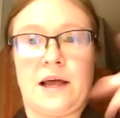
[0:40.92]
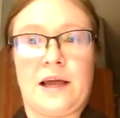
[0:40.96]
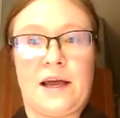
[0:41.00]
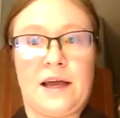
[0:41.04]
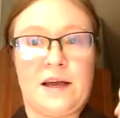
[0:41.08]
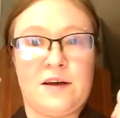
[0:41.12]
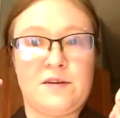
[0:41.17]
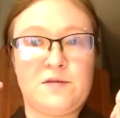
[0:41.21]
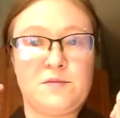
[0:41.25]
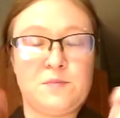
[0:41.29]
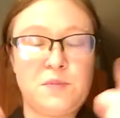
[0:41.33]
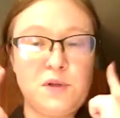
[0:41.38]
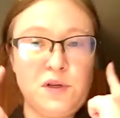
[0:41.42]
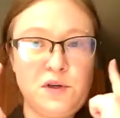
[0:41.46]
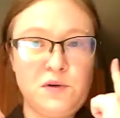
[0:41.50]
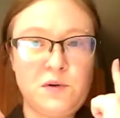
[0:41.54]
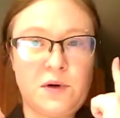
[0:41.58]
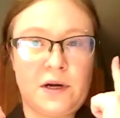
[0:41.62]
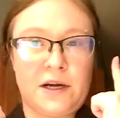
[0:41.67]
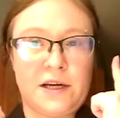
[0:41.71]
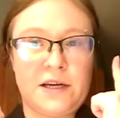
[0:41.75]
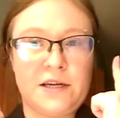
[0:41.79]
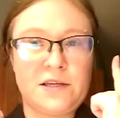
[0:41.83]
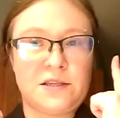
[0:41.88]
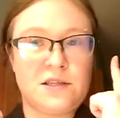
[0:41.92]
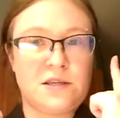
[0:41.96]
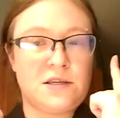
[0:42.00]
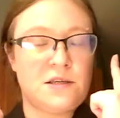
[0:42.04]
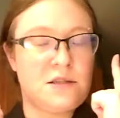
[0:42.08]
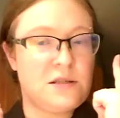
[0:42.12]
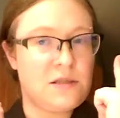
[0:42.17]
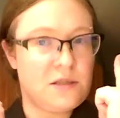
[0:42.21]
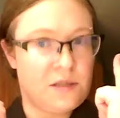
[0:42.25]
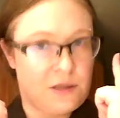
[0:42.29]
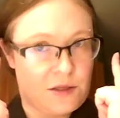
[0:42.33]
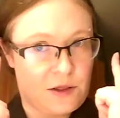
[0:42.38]
have blue
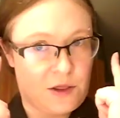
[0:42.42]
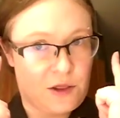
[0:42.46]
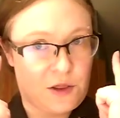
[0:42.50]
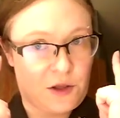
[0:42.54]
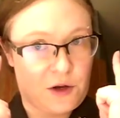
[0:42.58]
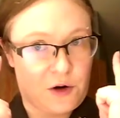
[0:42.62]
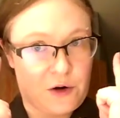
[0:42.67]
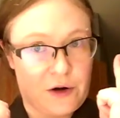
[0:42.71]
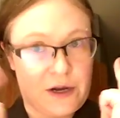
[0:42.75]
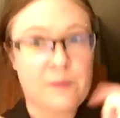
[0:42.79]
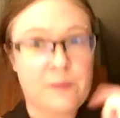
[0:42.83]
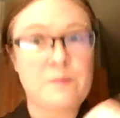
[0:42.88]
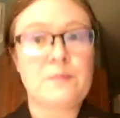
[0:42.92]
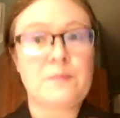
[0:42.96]
eyes in theory,